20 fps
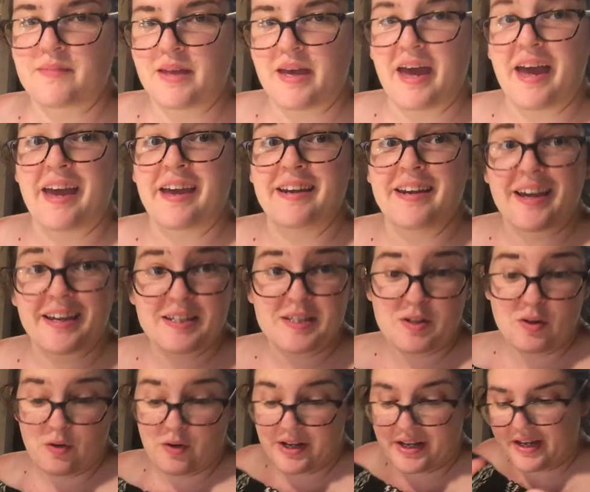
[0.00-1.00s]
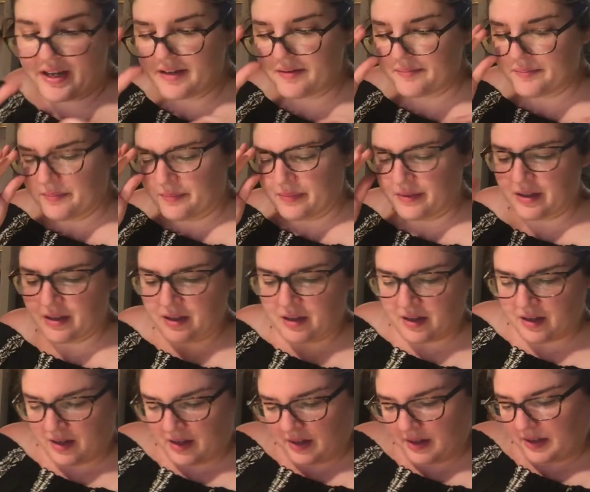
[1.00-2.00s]
Okay, next Hoya.
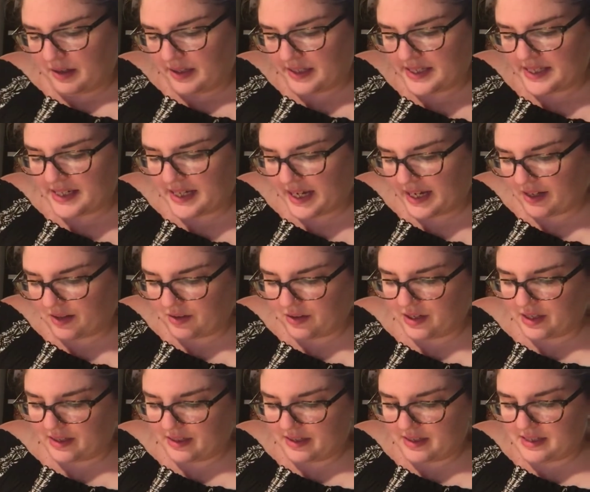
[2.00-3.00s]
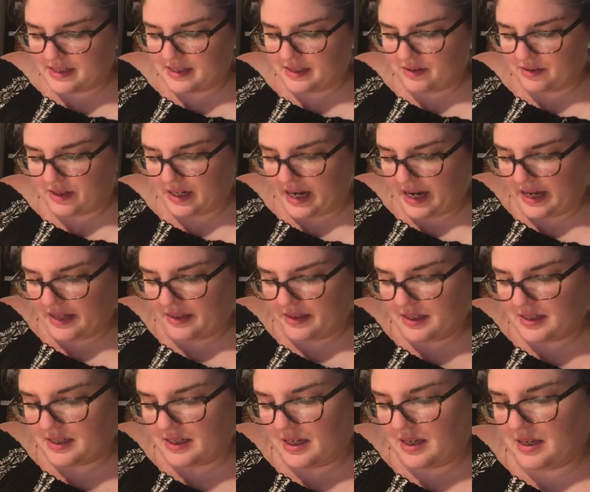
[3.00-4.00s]
Let's take a look at this little guy.
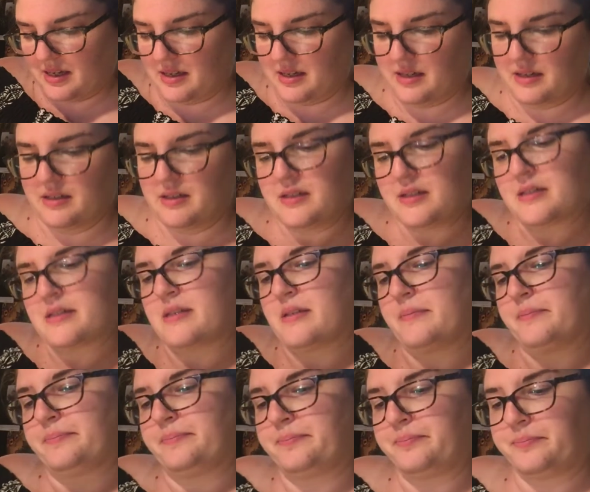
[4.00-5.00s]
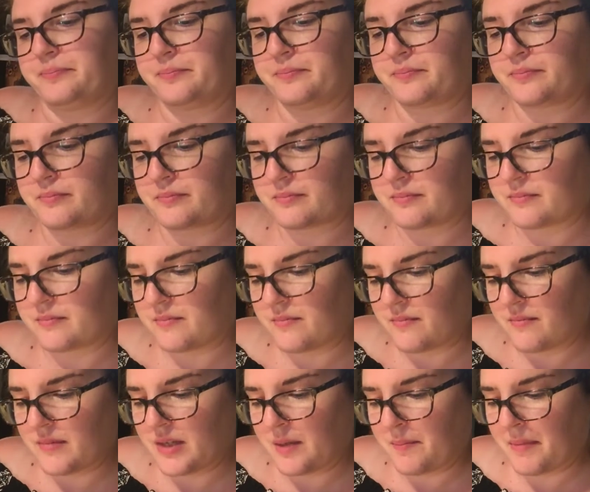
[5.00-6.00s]
This is
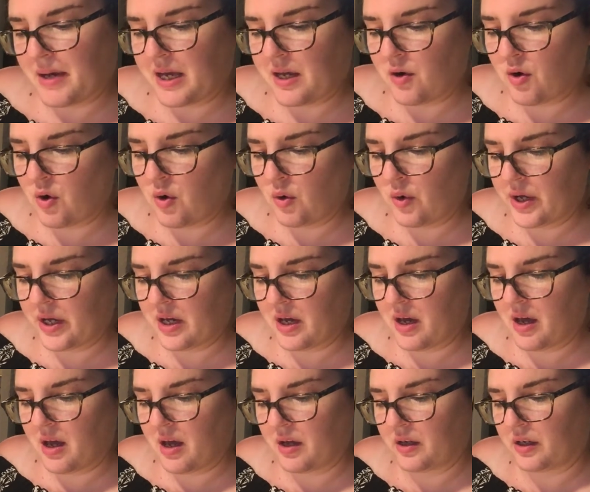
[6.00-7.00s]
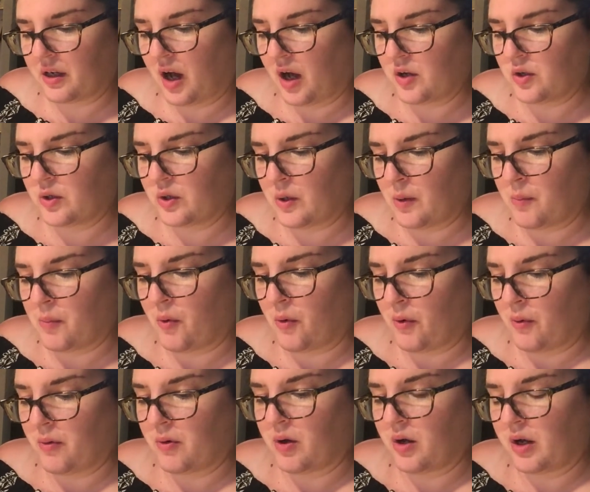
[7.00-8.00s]
my Hoya
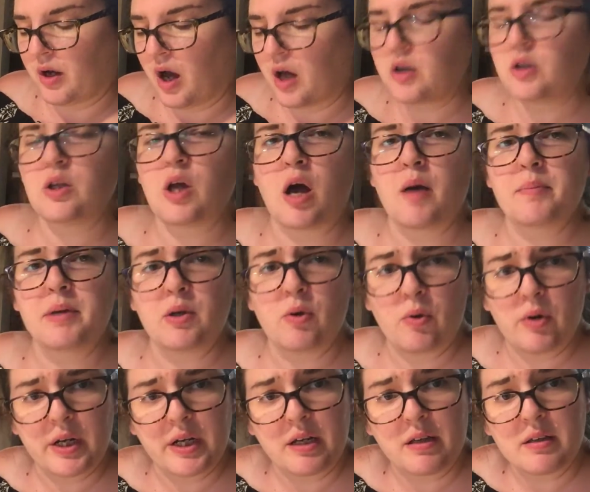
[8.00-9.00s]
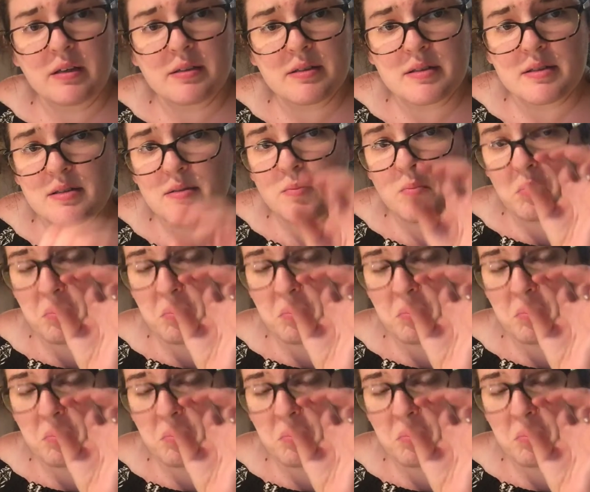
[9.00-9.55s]
gonolobo gonolobioides.